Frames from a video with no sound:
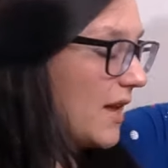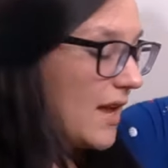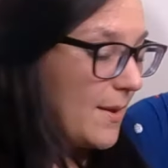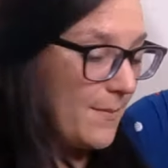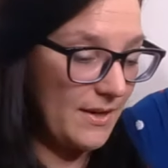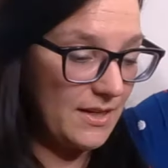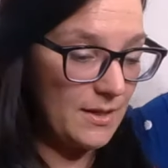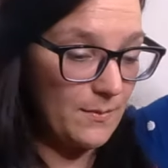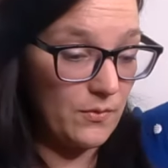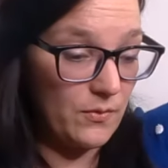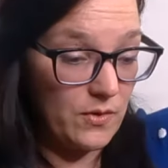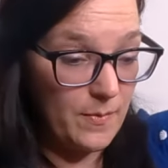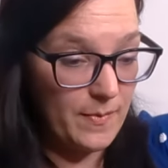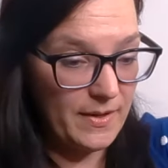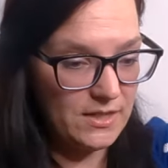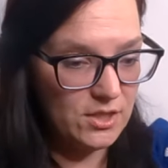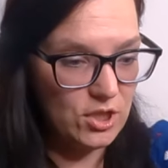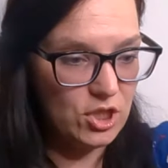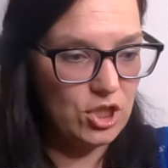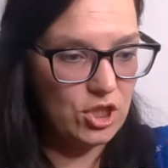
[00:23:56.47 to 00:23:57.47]
I picked up three
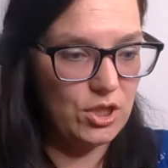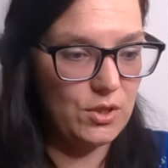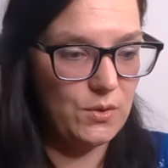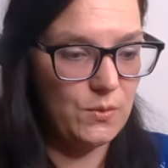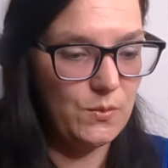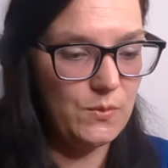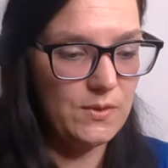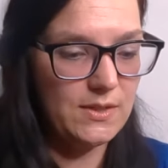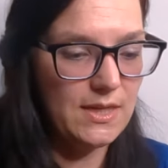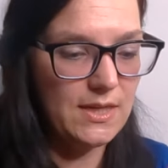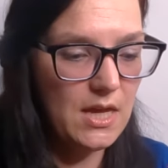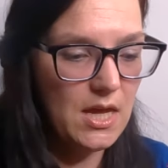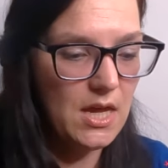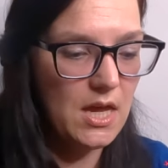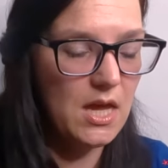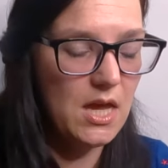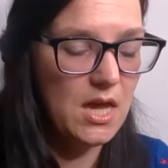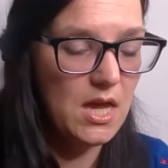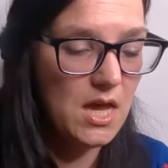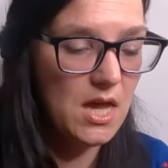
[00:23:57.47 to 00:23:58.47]
pairs of shoes,
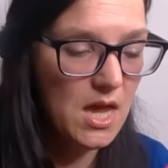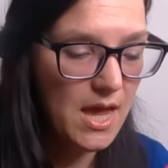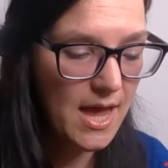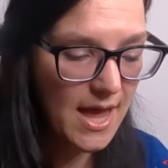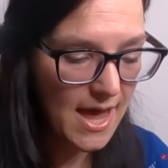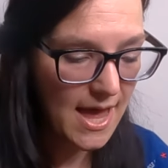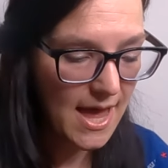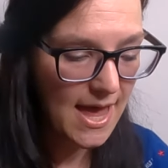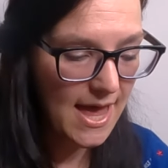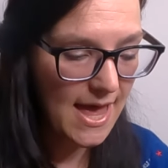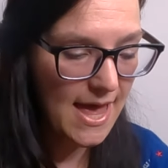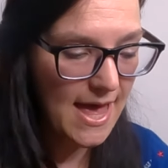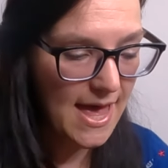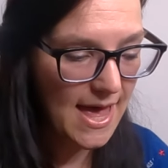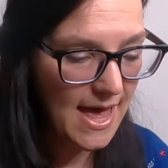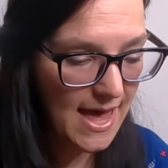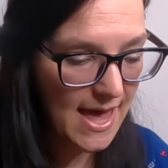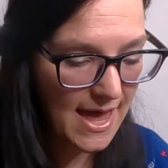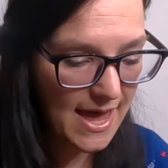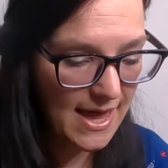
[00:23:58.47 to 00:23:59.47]

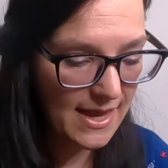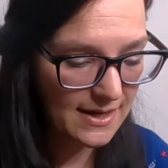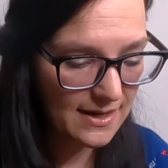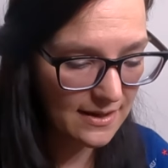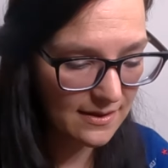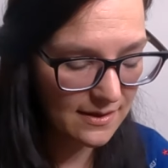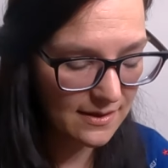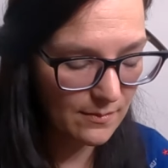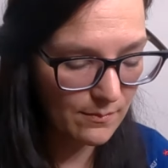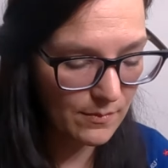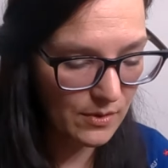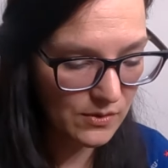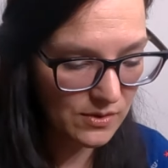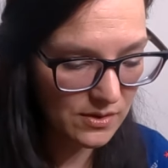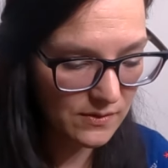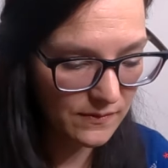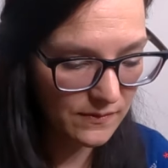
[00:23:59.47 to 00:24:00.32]
and I think most